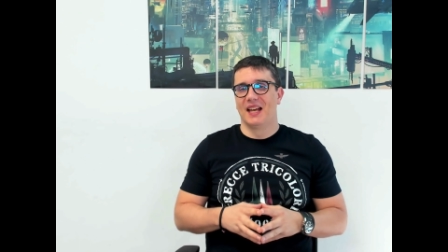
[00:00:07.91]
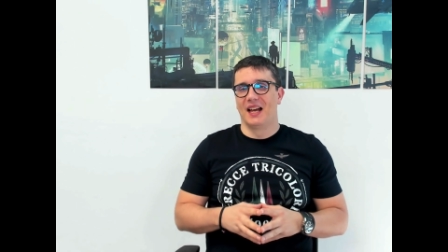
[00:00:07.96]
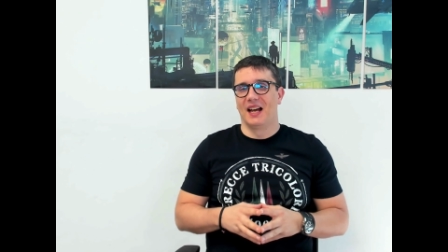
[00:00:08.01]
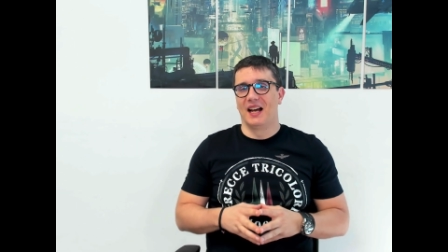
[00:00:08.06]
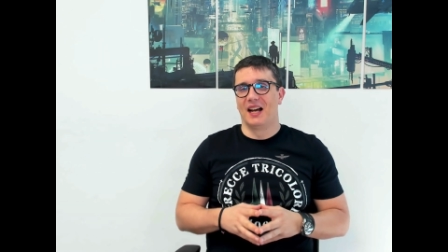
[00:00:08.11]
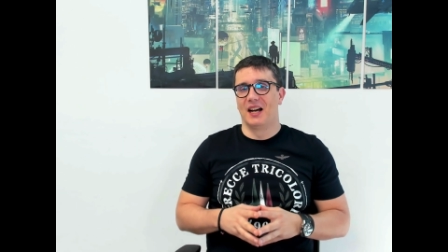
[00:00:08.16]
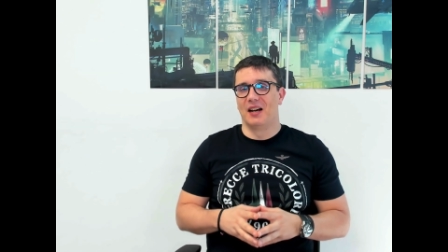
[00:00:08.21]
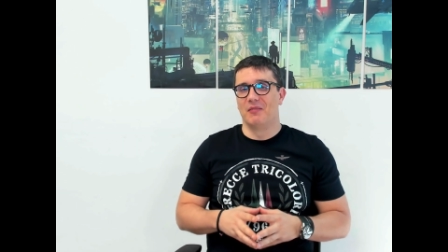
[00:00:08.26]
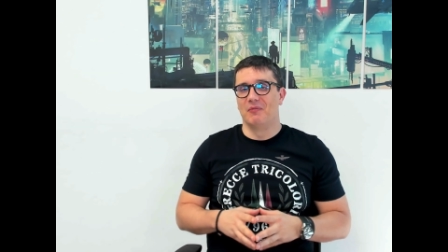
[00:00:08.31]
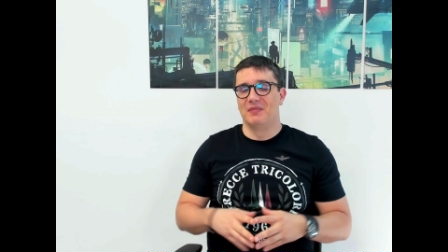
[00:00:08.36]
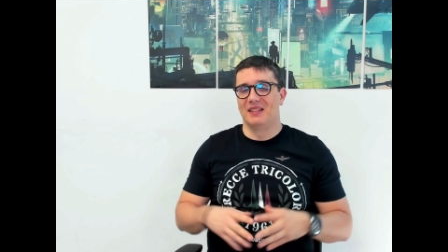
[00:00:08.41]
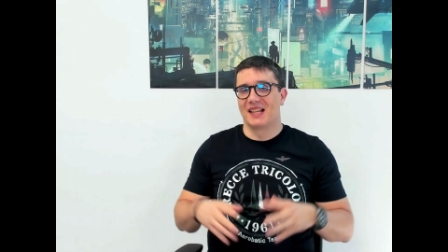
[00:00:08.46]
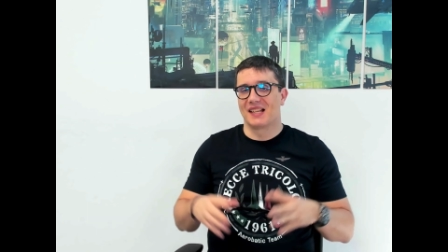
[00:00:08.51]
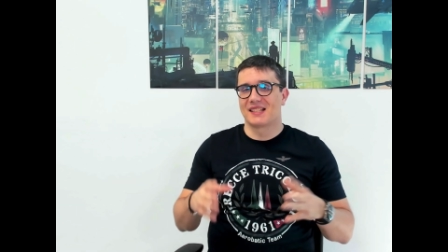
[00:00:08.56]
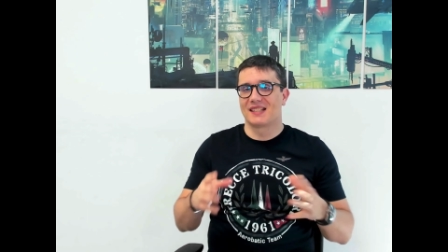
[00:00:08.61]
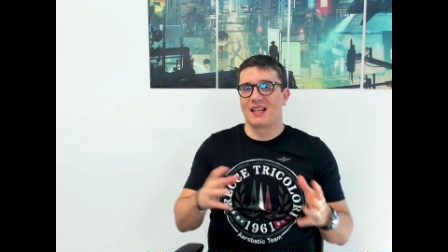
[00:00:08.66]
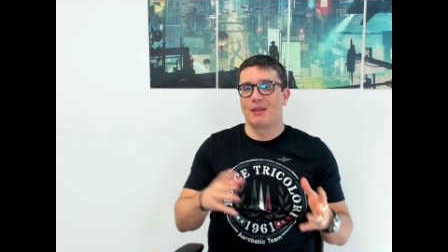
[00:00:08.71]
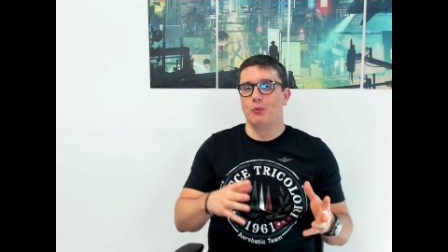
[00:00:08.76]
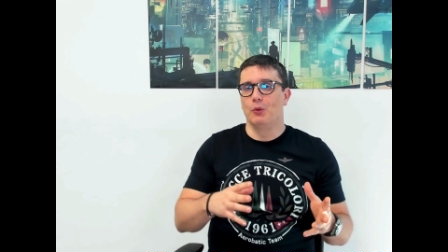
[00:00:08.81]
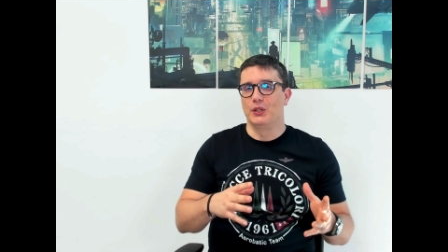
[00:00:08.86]
Uh,
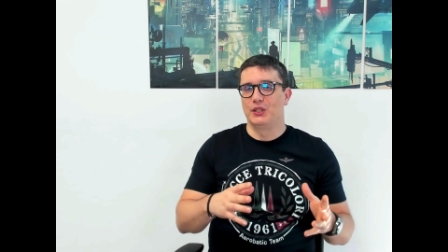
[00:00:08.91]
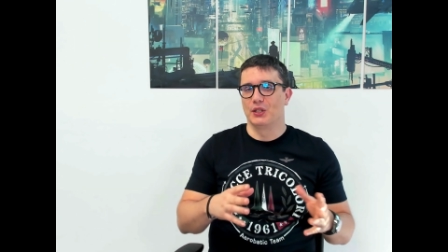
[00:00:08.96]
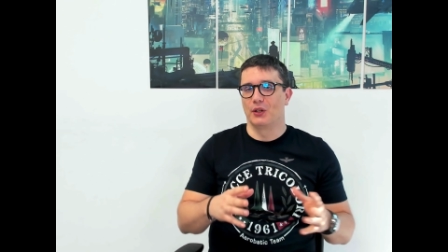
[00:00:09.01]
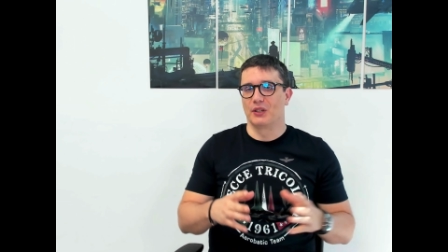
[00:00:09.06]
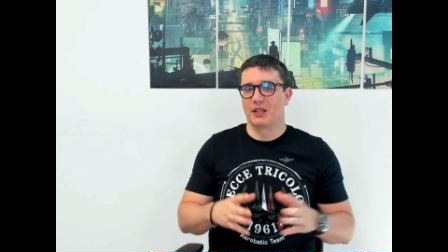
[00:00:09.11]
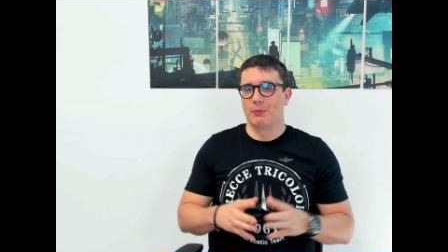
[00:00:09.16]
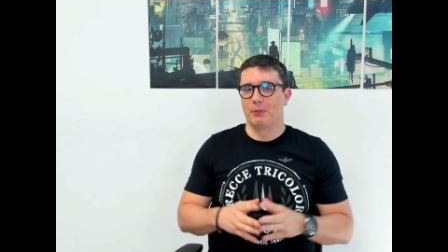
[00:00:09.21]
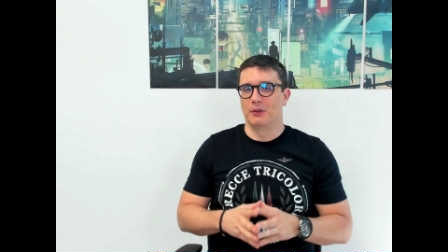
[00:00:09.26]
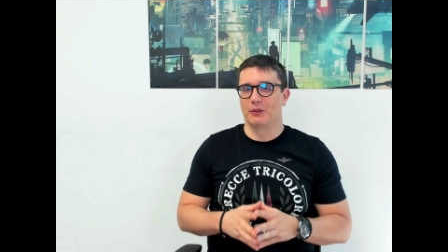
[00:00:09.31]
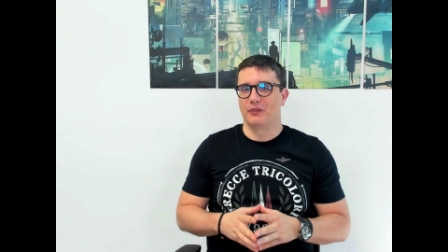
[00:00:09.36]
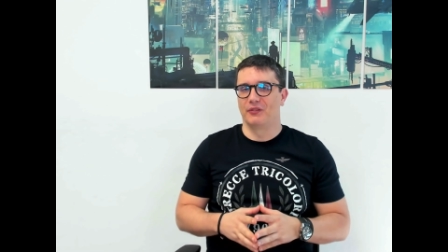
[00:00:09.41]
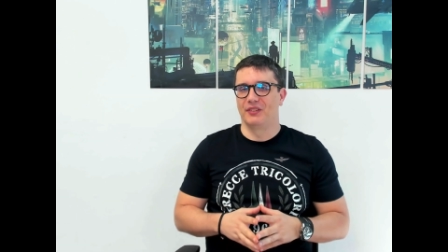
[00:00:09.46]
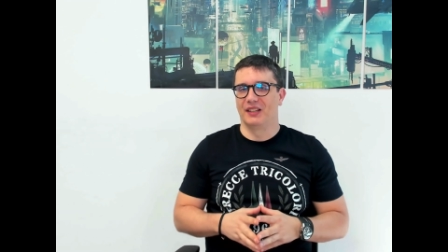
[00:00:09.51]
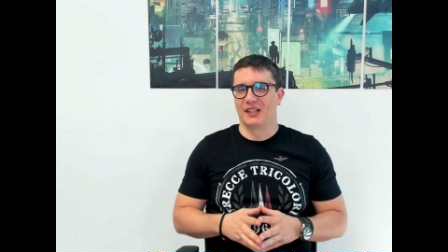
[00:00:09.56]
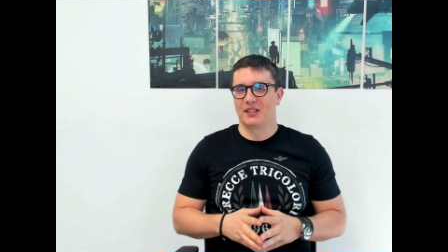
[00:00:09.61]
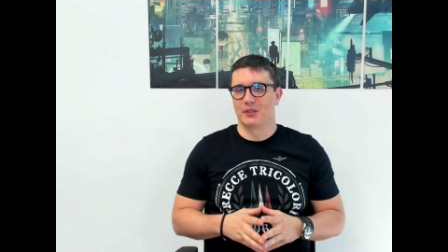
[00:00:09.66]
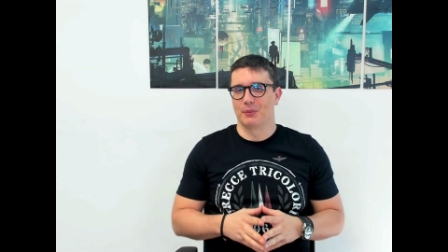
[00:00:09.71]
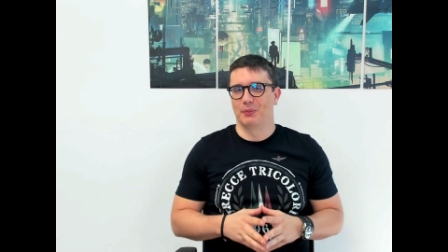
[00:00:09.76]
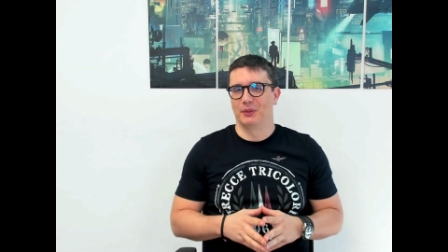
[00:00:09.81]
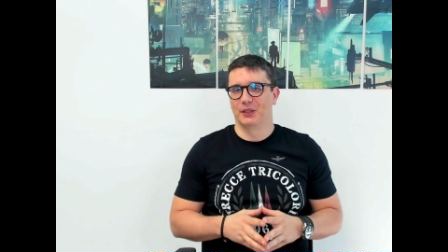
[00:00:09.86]
last time we talked about
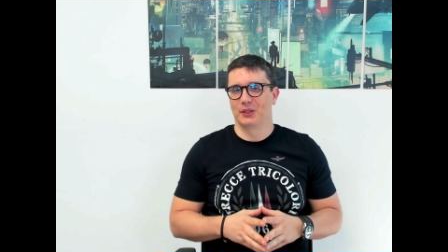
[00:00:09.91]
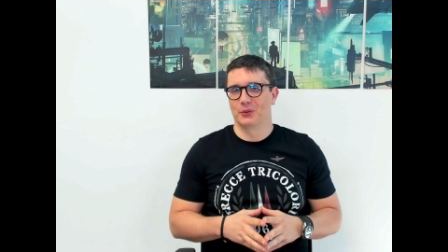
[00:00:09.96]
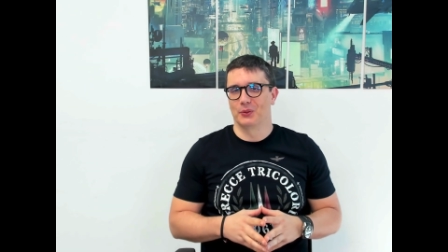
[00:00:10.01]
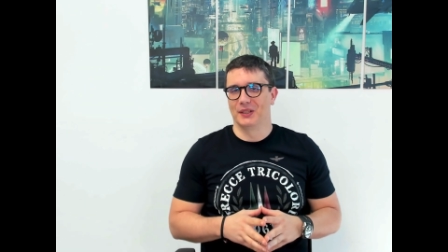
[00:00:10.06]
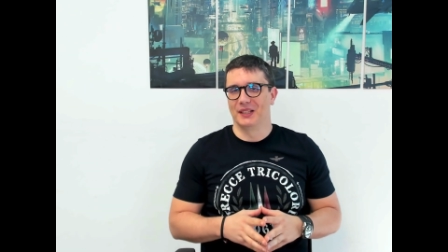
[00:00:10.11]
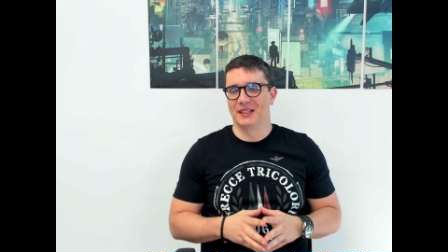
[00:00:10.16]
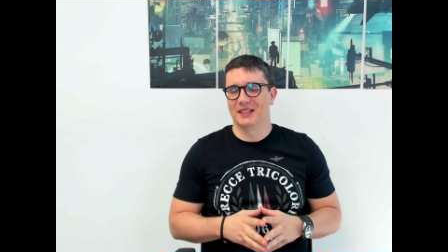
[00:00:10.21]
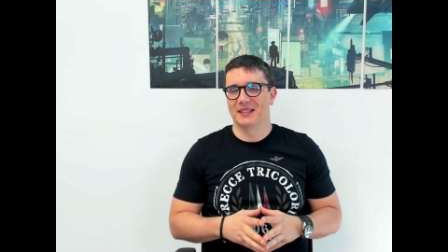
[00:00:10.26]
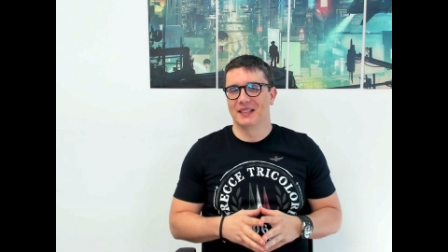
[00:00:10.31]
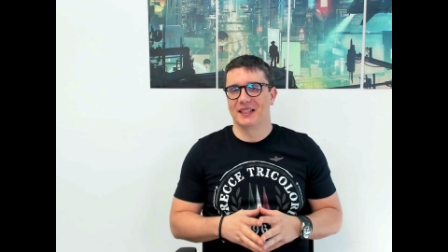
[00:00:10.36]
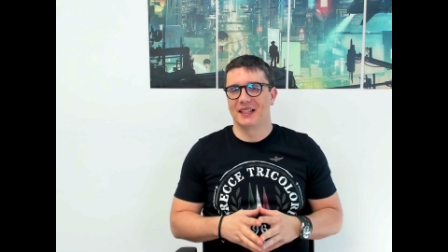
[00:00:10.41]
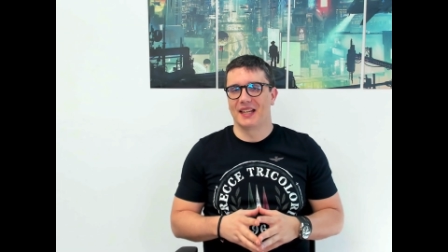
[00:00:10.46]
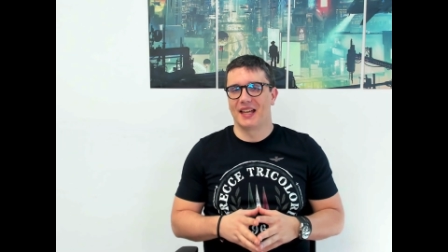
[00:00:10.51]
flexible grid,